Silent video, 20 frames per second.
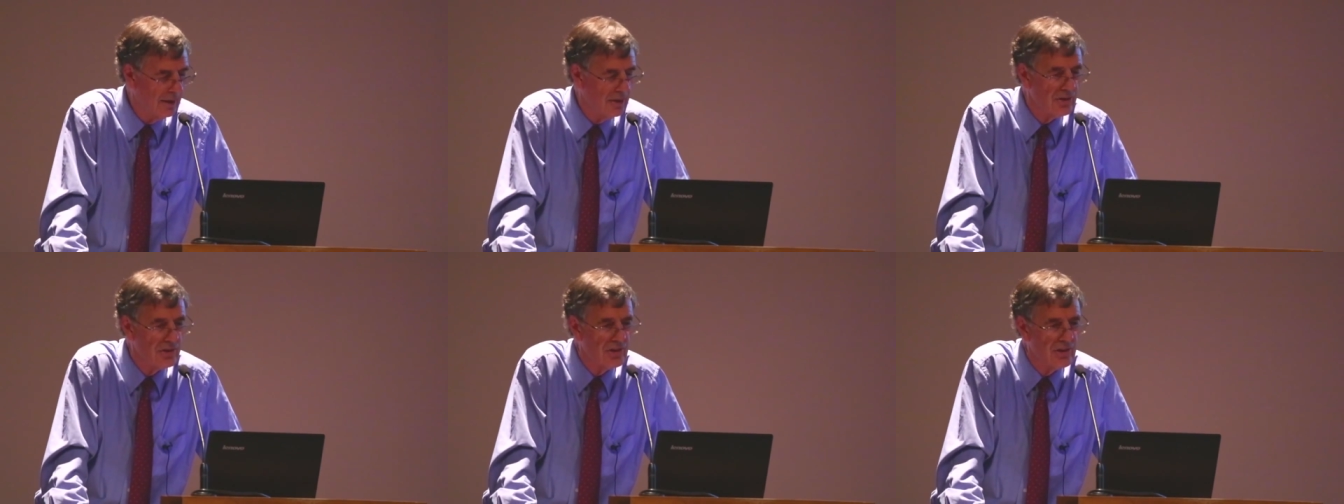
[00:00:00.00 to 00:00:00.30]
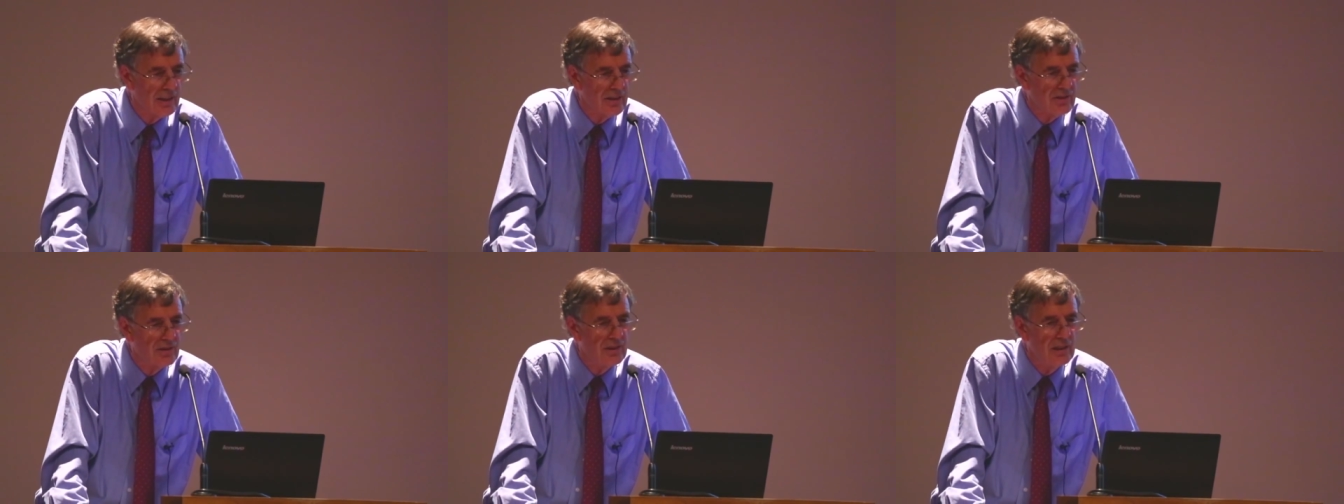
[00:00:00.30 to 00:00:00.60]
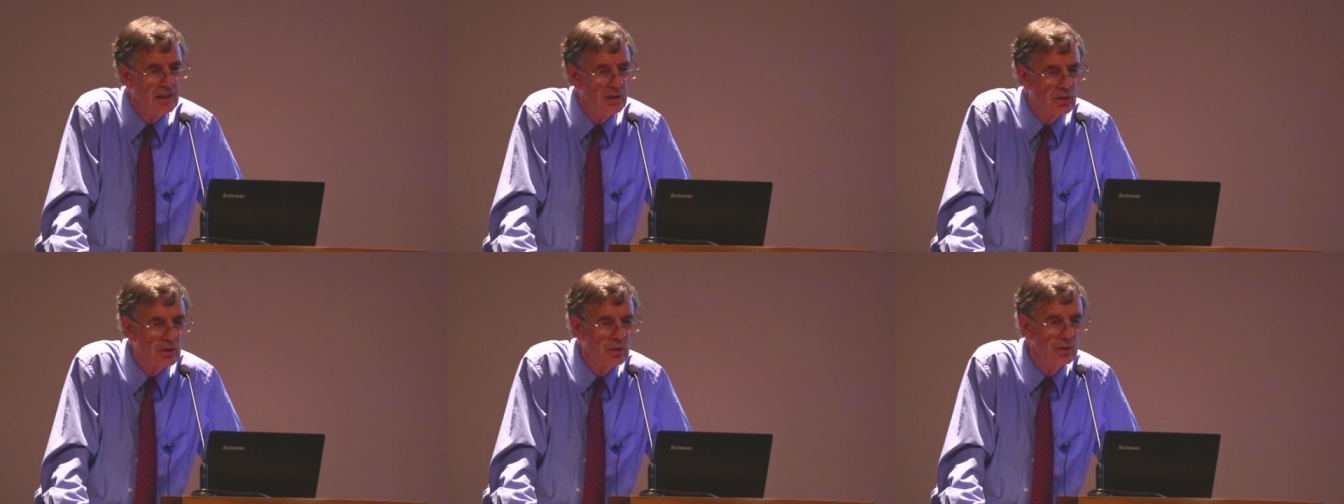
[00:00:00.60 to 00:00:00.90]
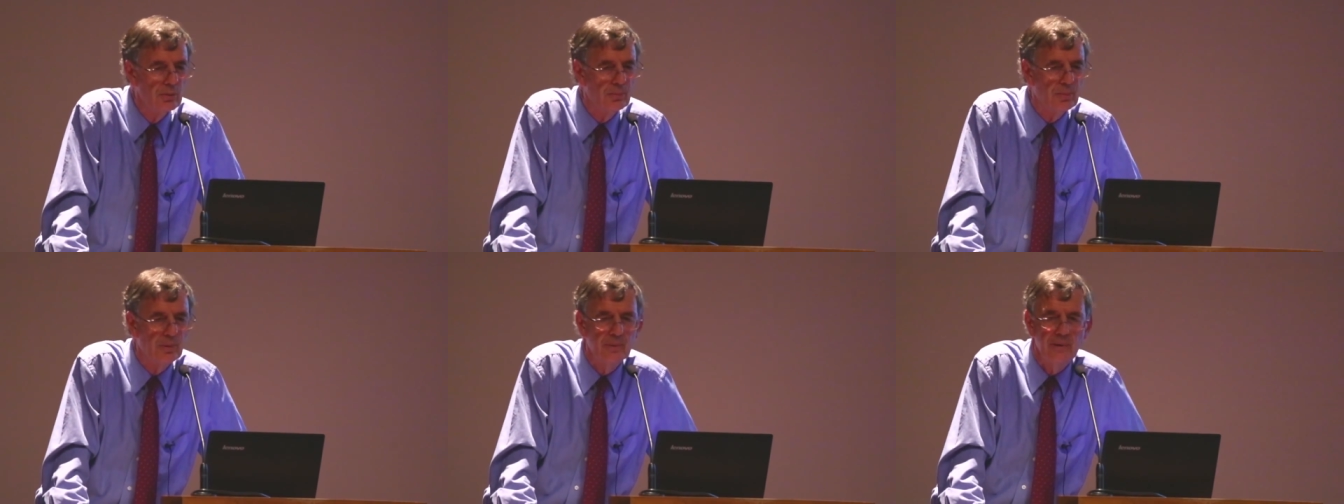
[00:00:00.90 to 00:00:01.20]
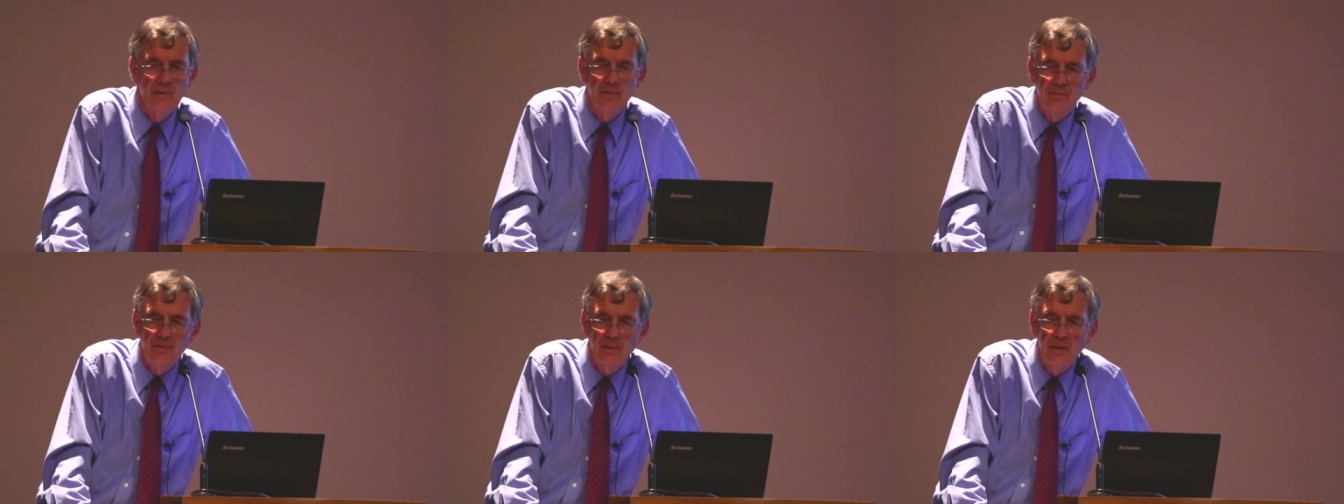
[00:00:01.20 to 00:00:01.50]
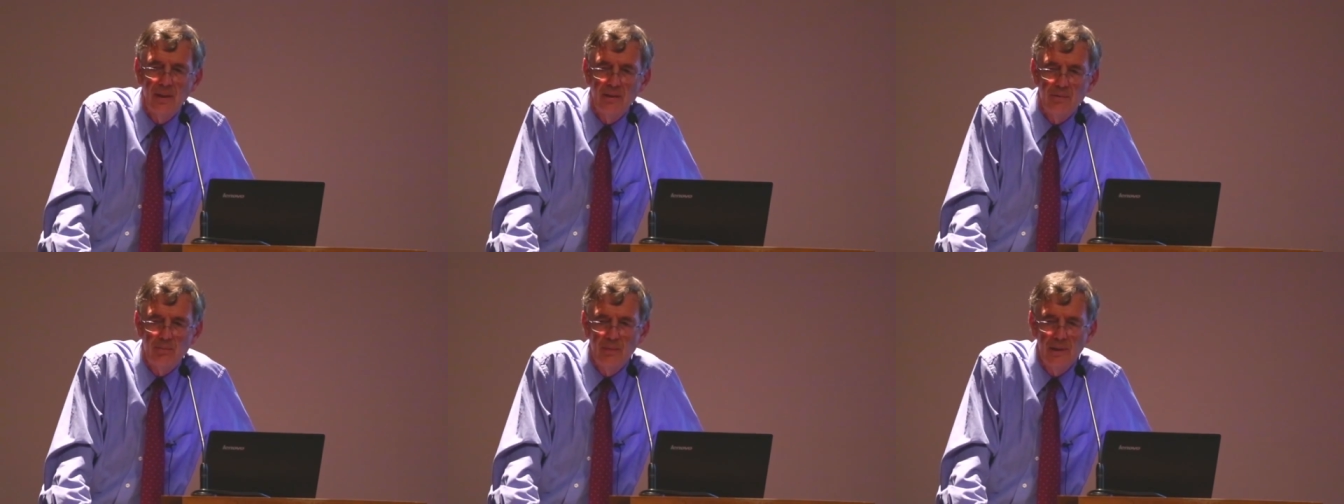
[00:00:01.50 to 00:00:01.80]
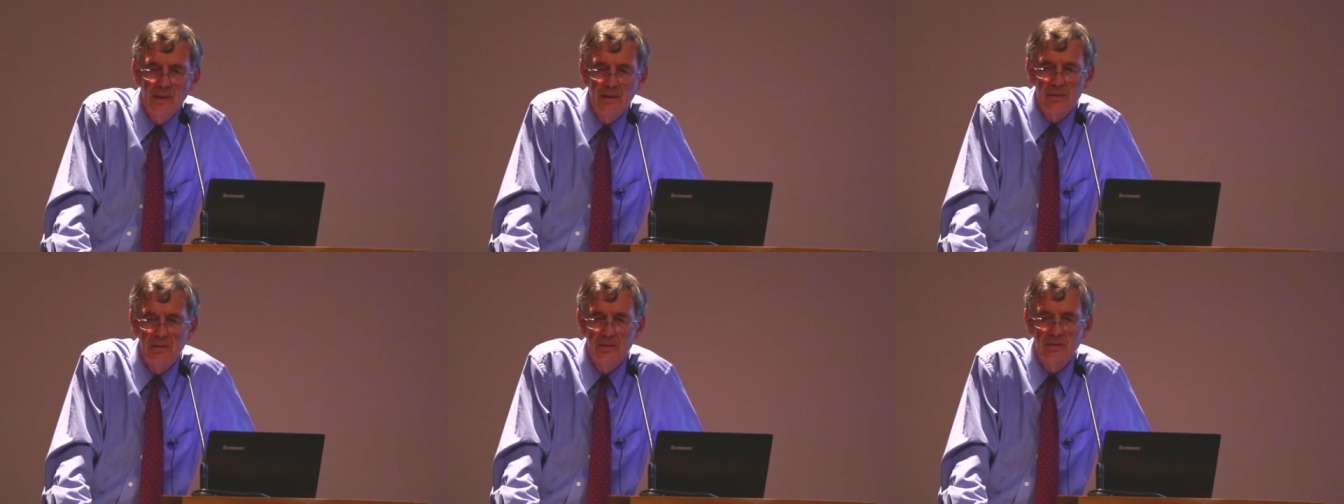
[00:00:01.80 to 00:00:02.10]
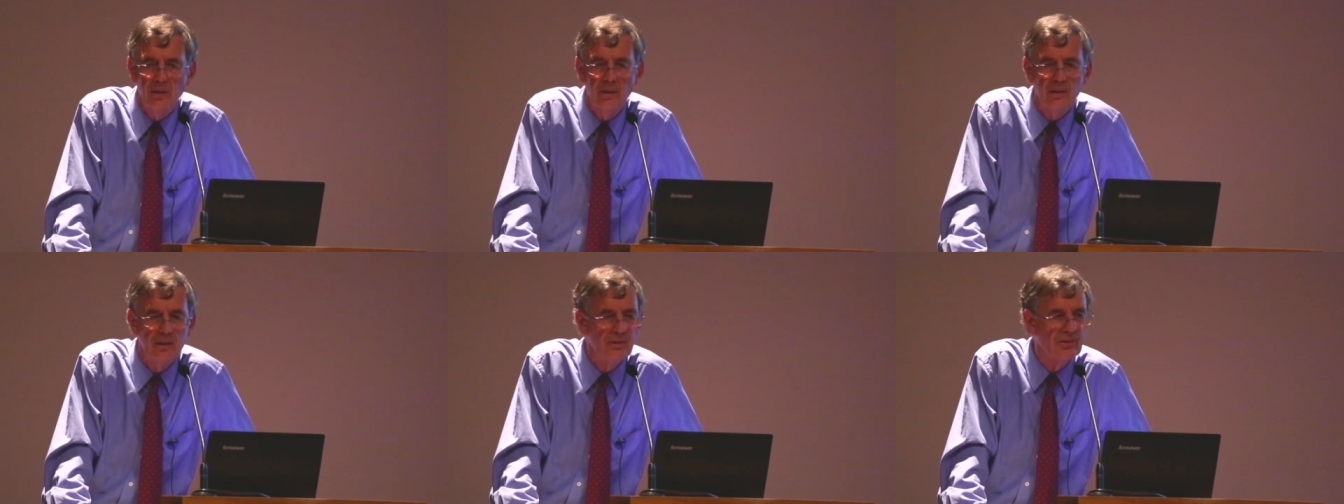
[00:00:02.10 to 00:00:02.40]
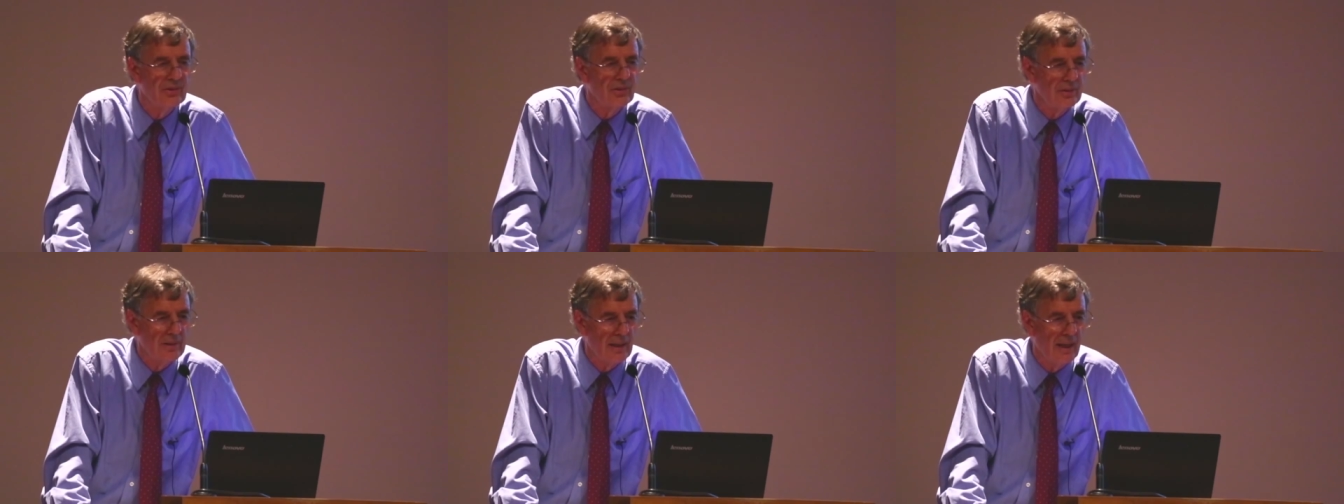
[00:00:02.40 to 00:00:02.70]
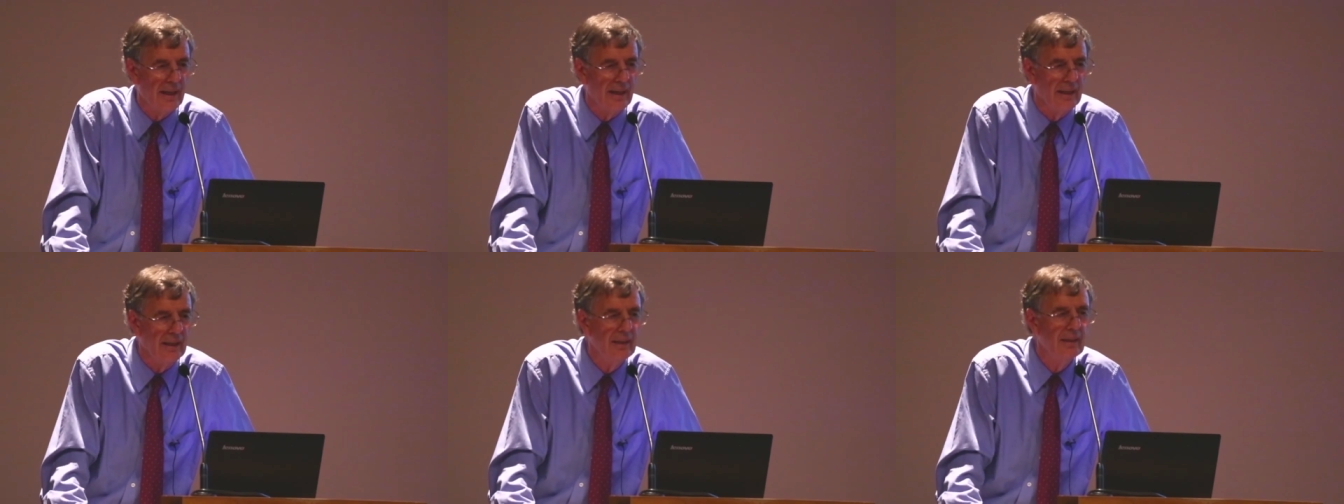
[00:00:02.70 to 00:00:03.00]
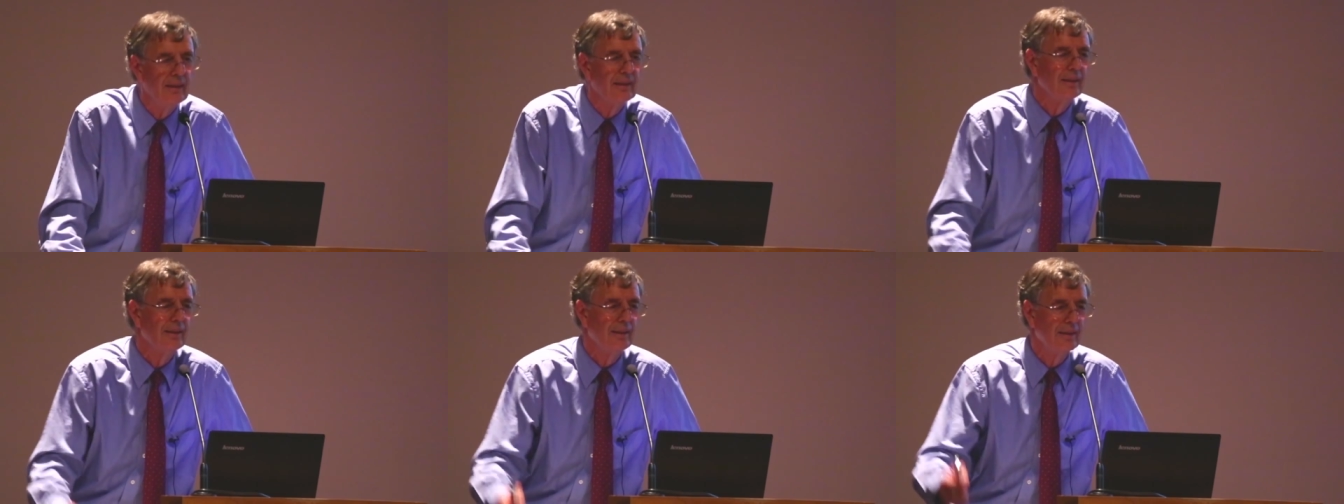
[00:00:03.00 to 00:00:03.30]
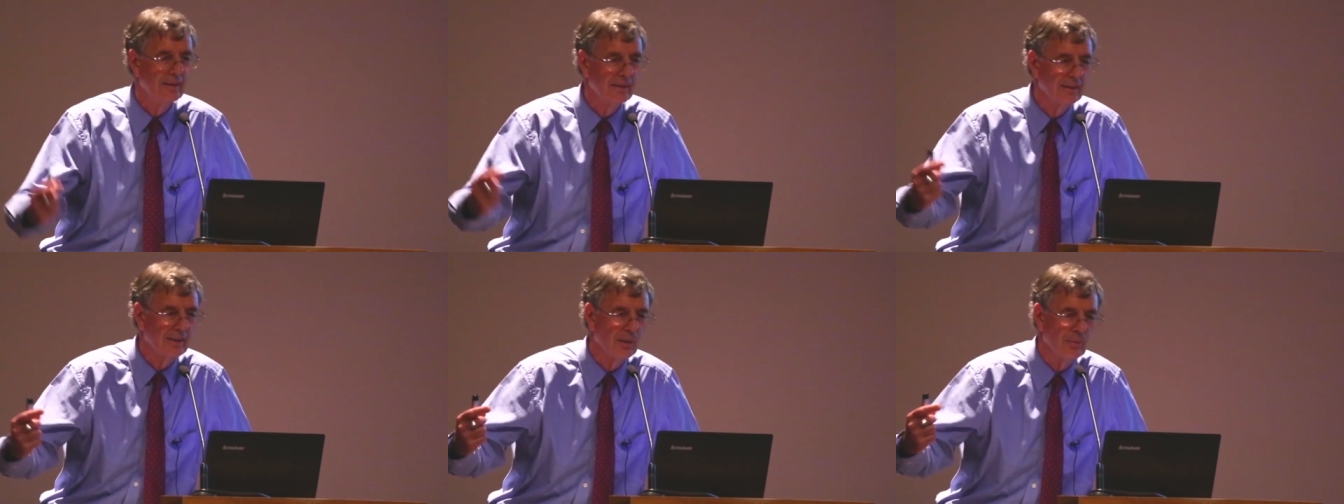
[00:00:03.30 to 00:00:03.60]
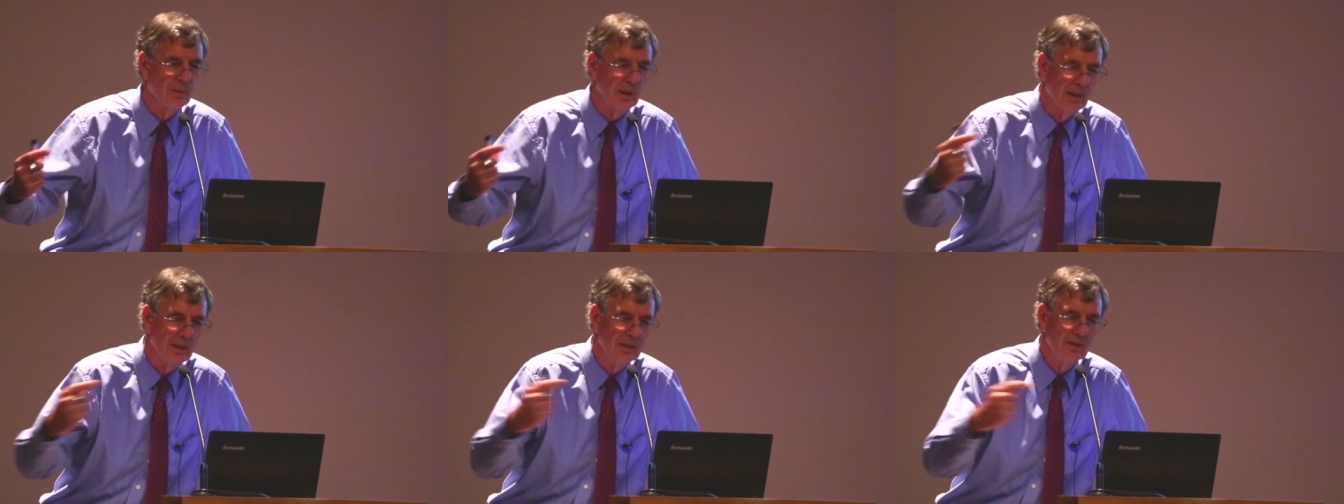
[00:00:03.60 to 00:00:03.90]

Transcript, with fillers: $62.5 million a day coming